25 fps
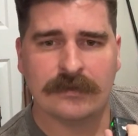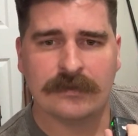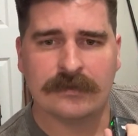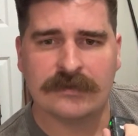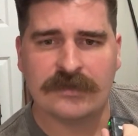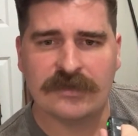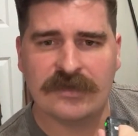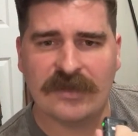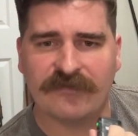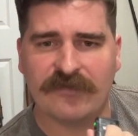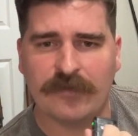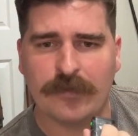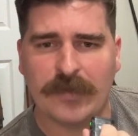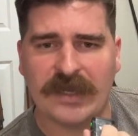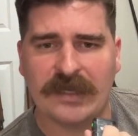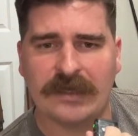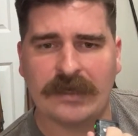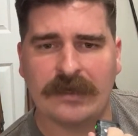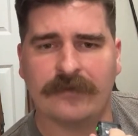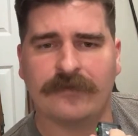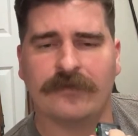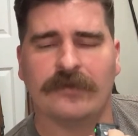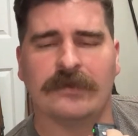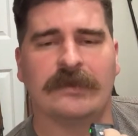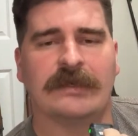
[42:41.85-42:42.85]
Do you have a
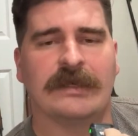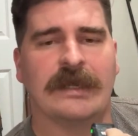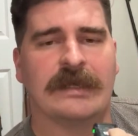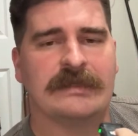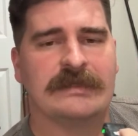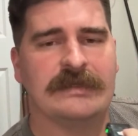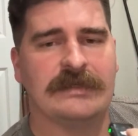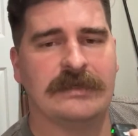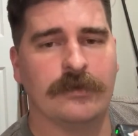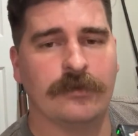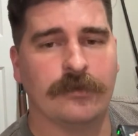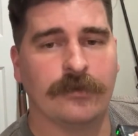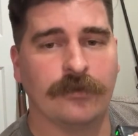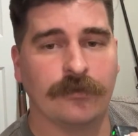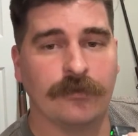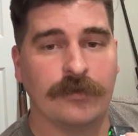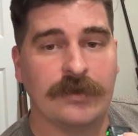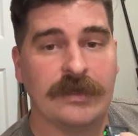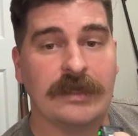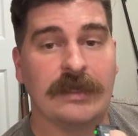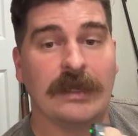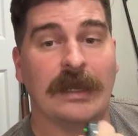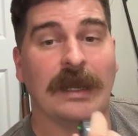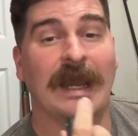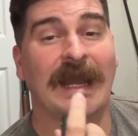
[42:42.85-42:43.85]
bayonet for the
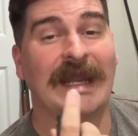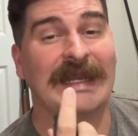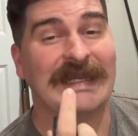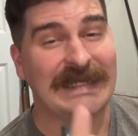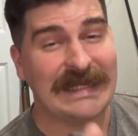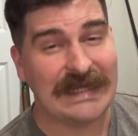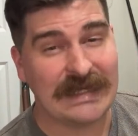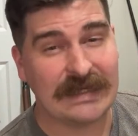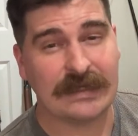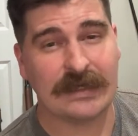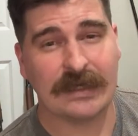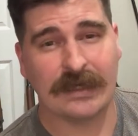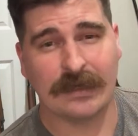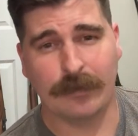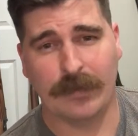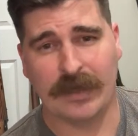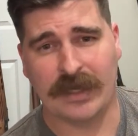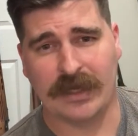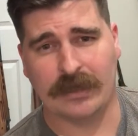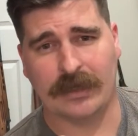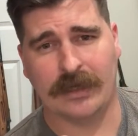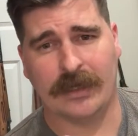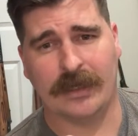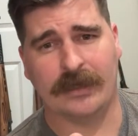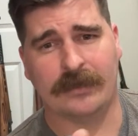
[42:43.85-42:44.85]
1903? I need to get a
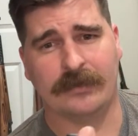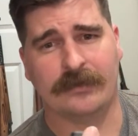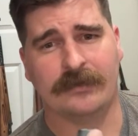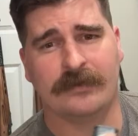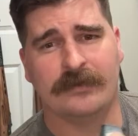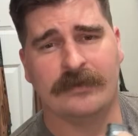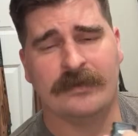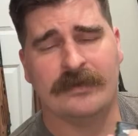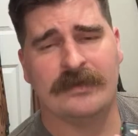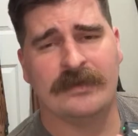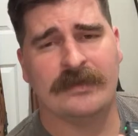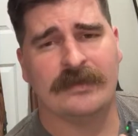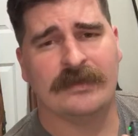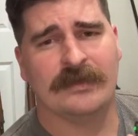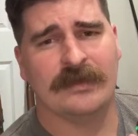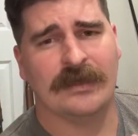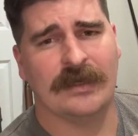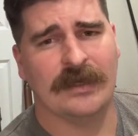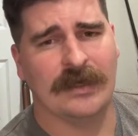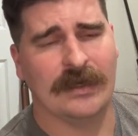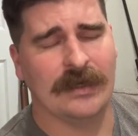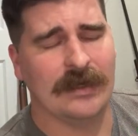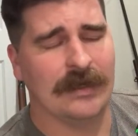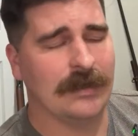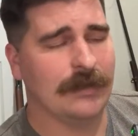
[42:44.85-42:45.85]
bayonet.
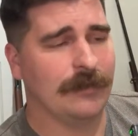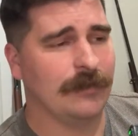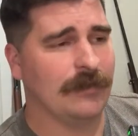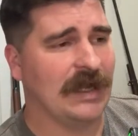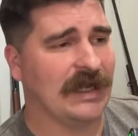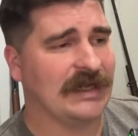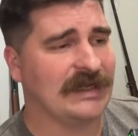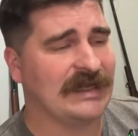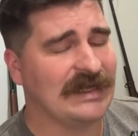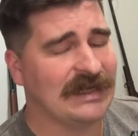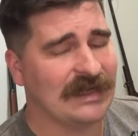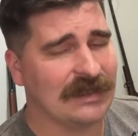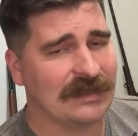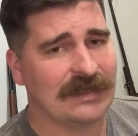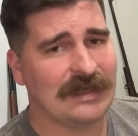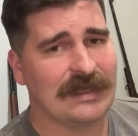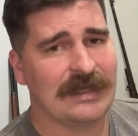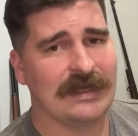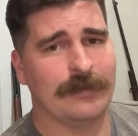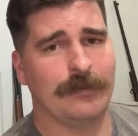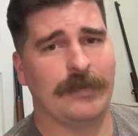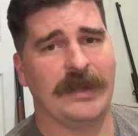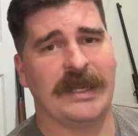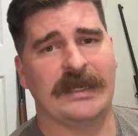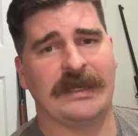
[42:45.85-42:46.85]
I need to
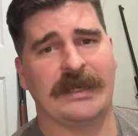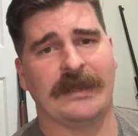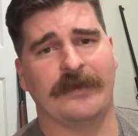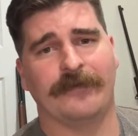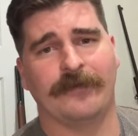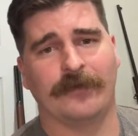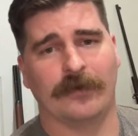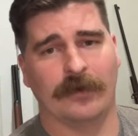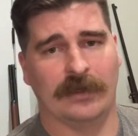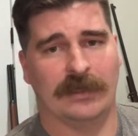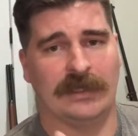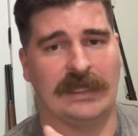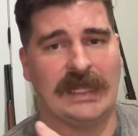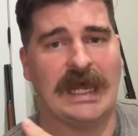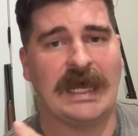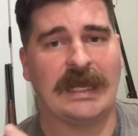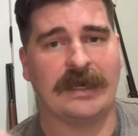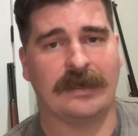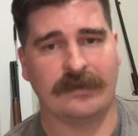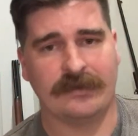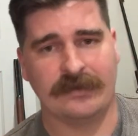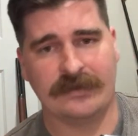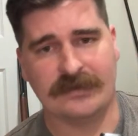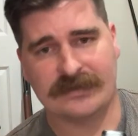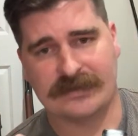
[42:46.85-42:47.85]
get a bayonet for a lot
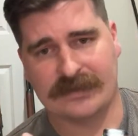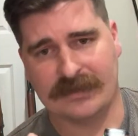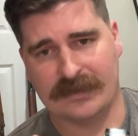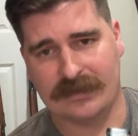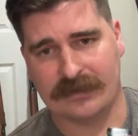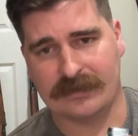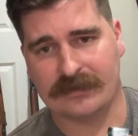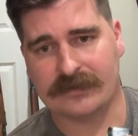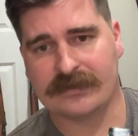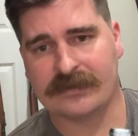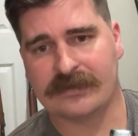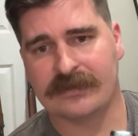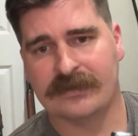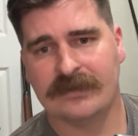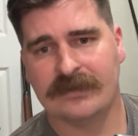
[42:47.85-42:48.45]
of these things.